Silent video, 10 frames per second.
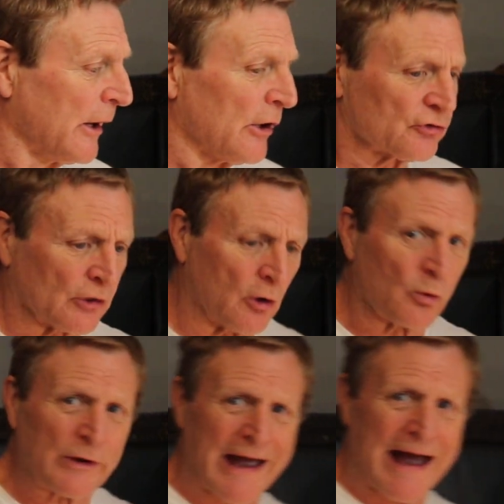So
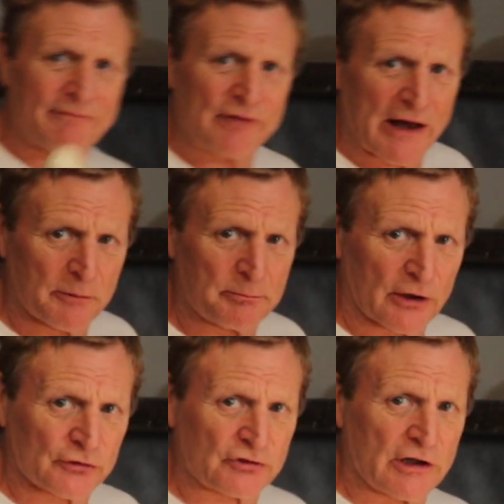we have that
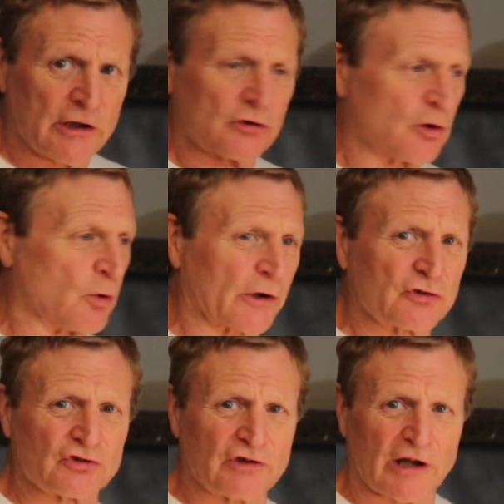ability to work
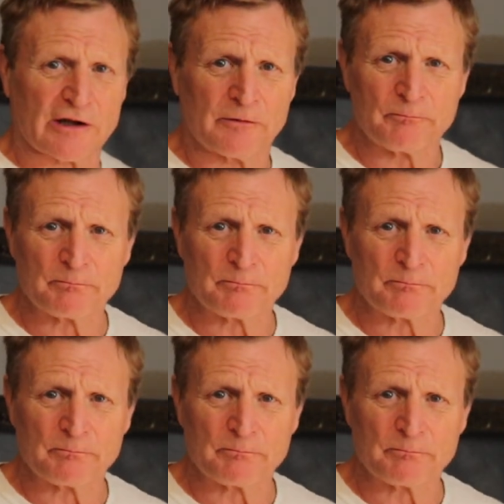stick